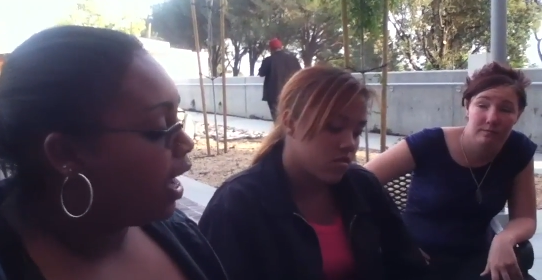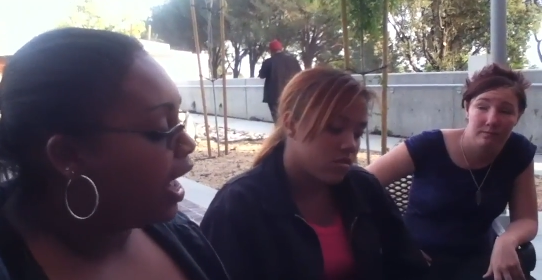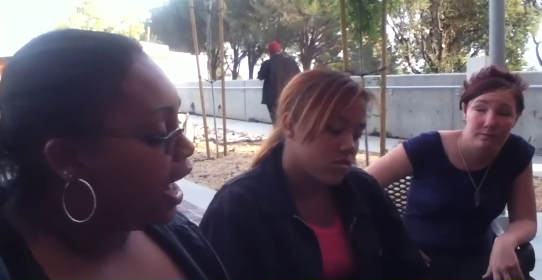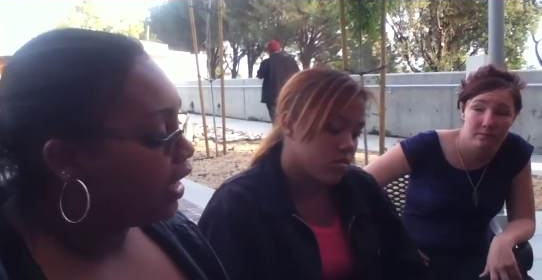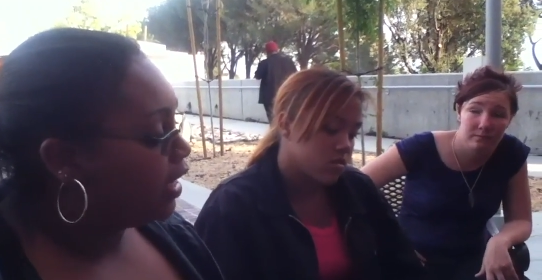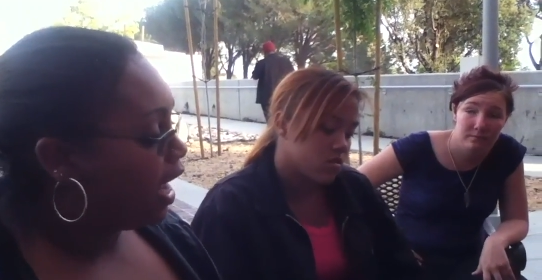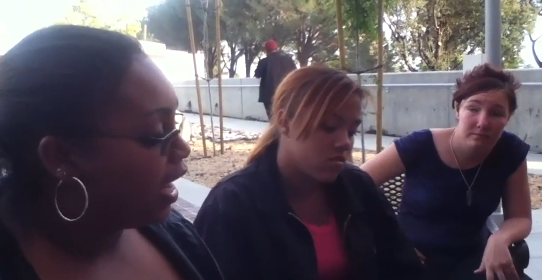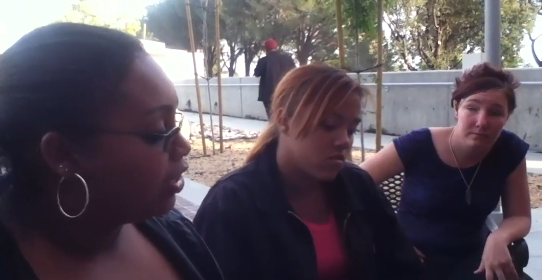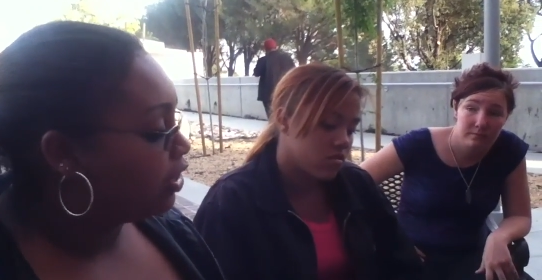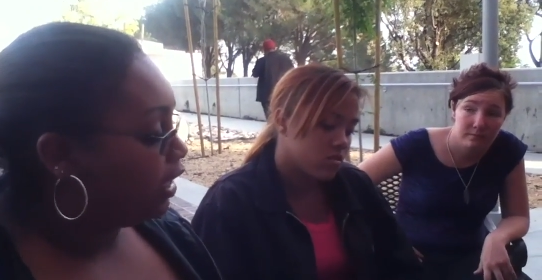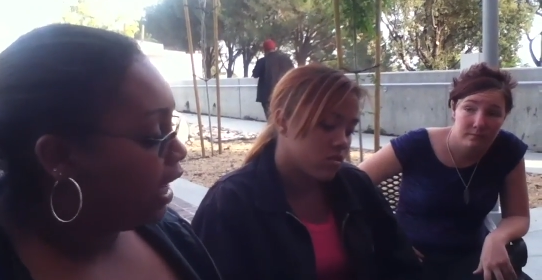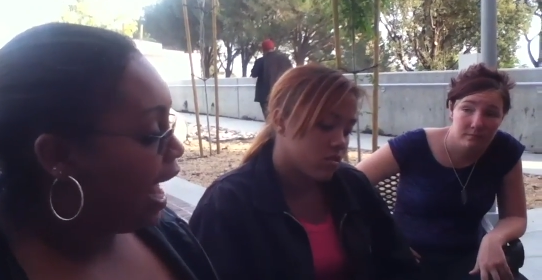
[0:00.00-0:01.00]
Speaker 1: way I can
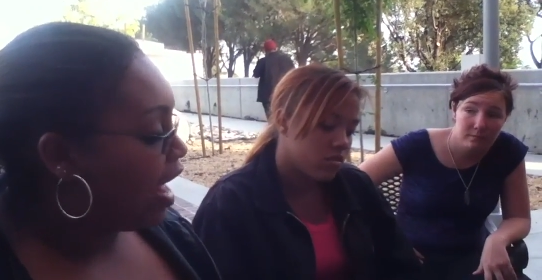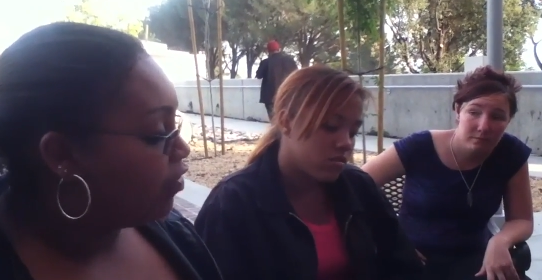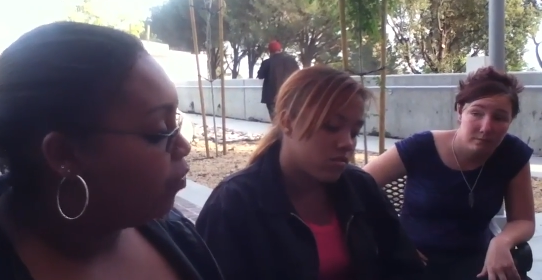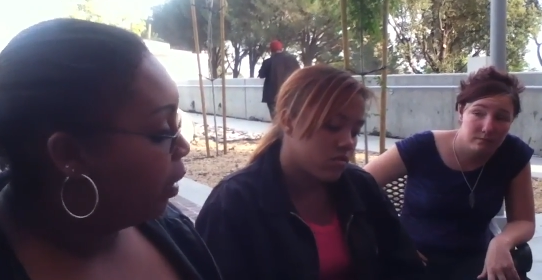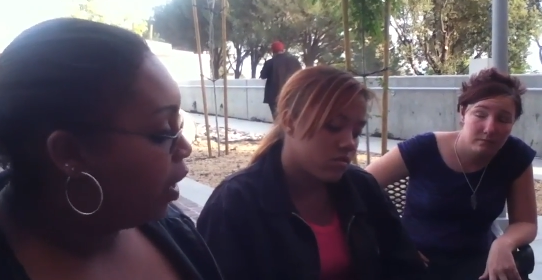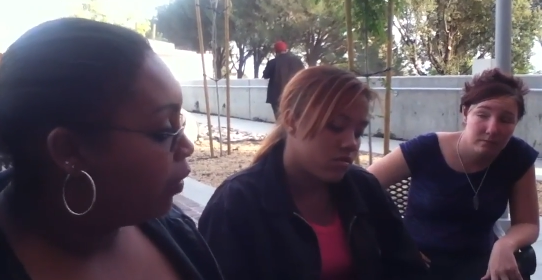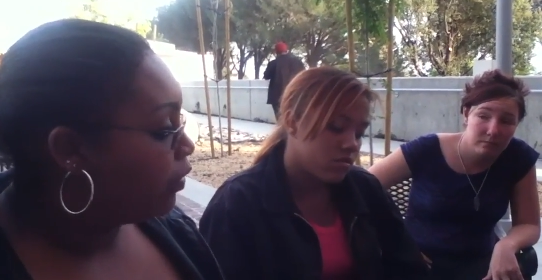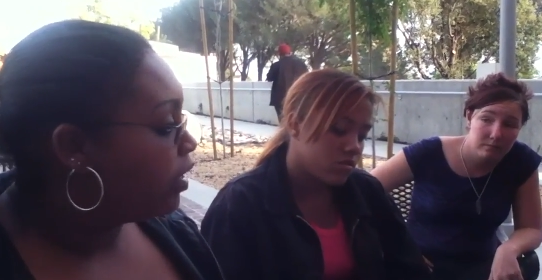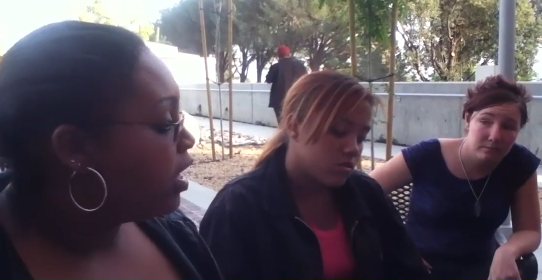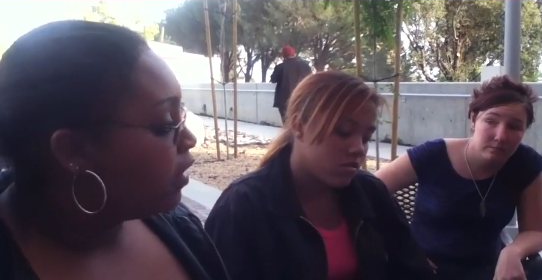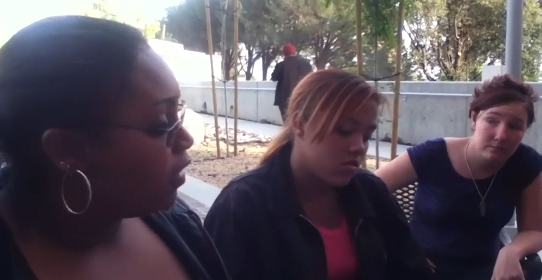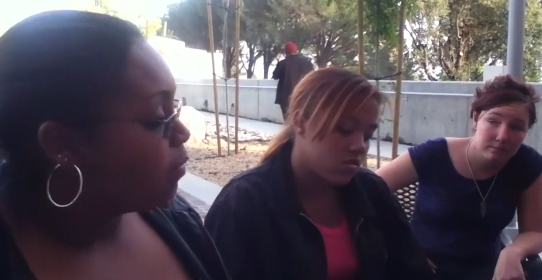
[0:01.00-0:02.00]
actually have both,
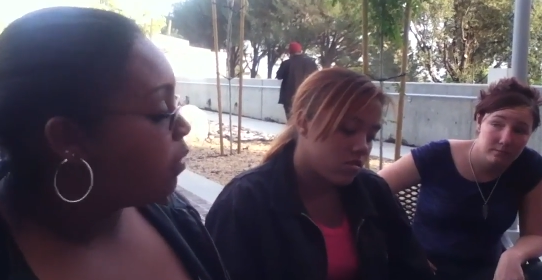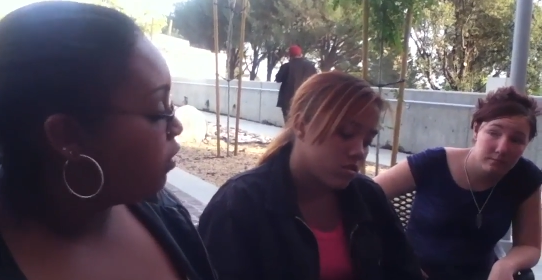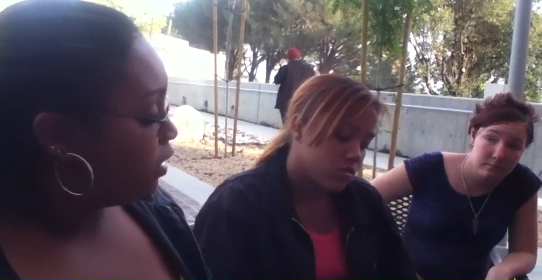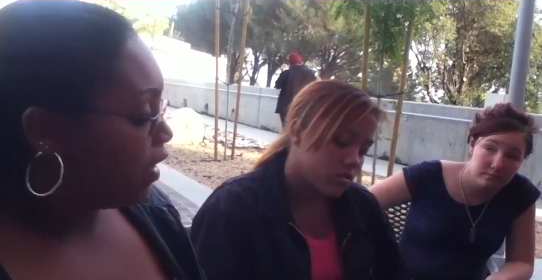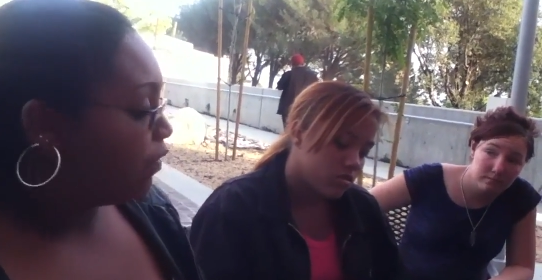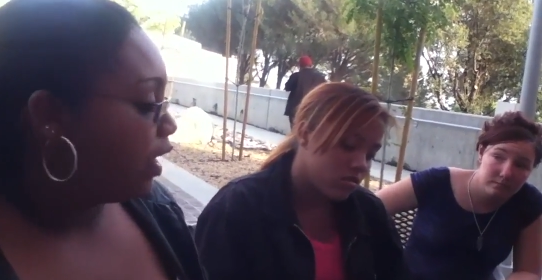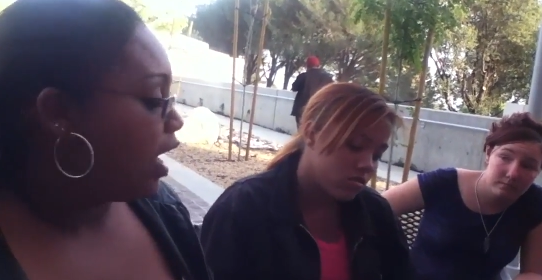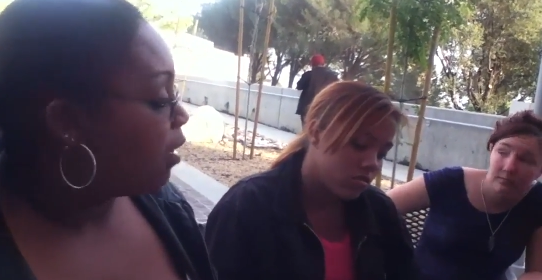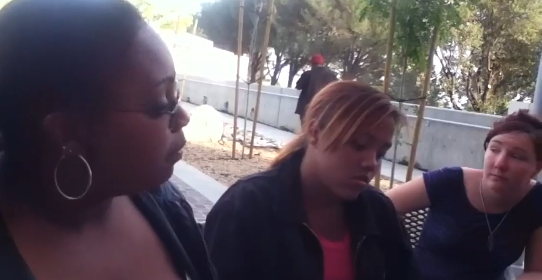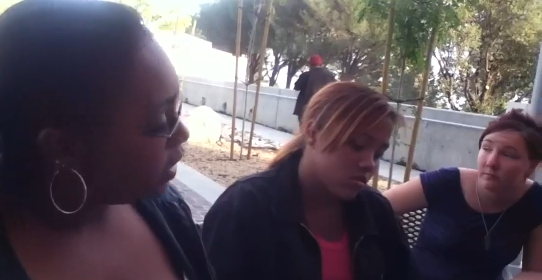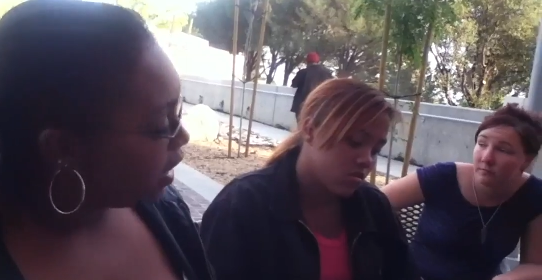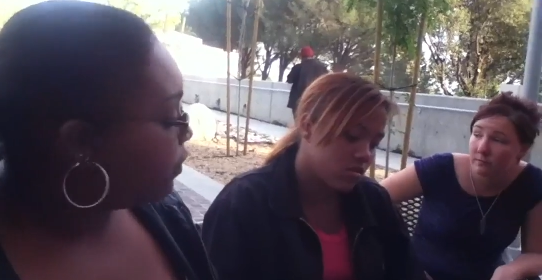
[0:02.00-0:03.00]
then most definitely
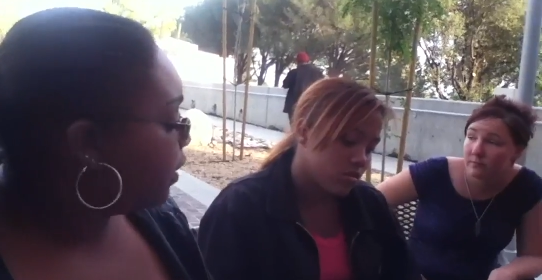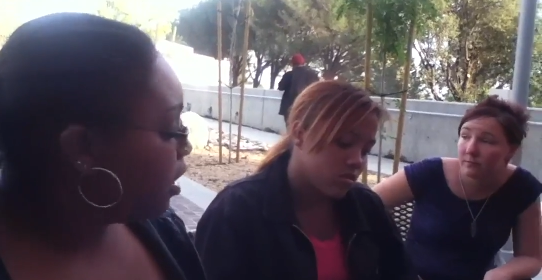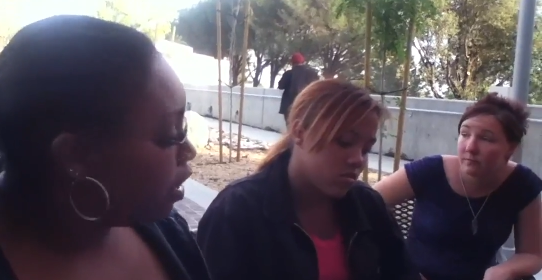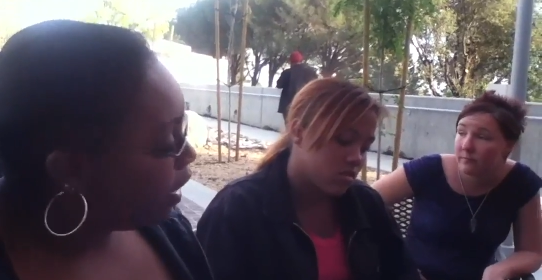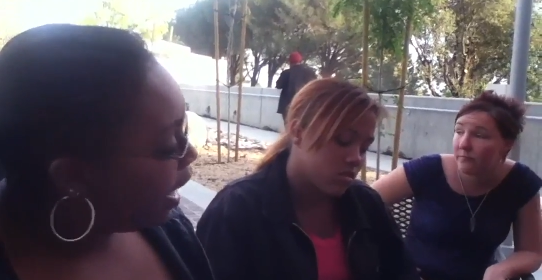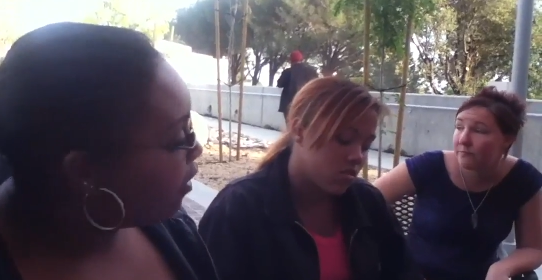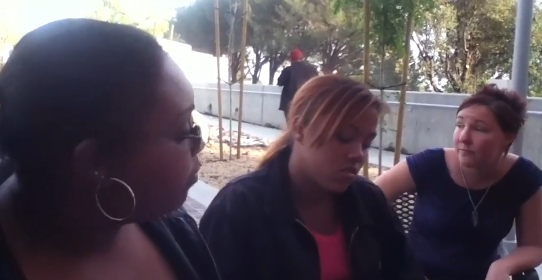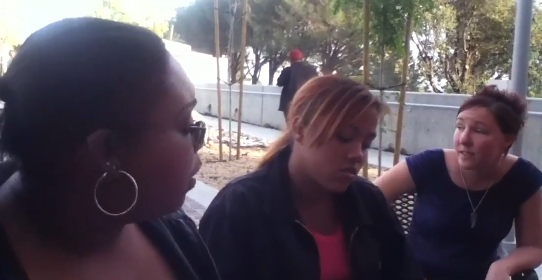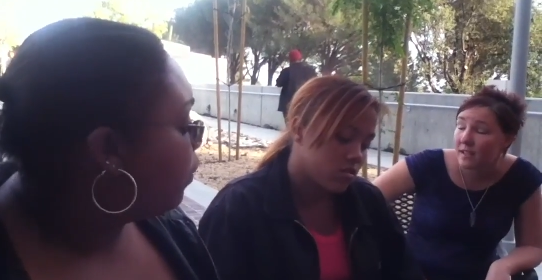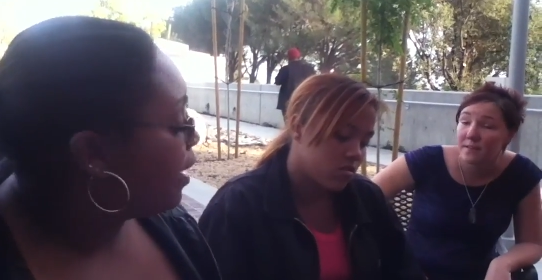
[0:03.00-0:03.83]
I'm definitely gonna have both.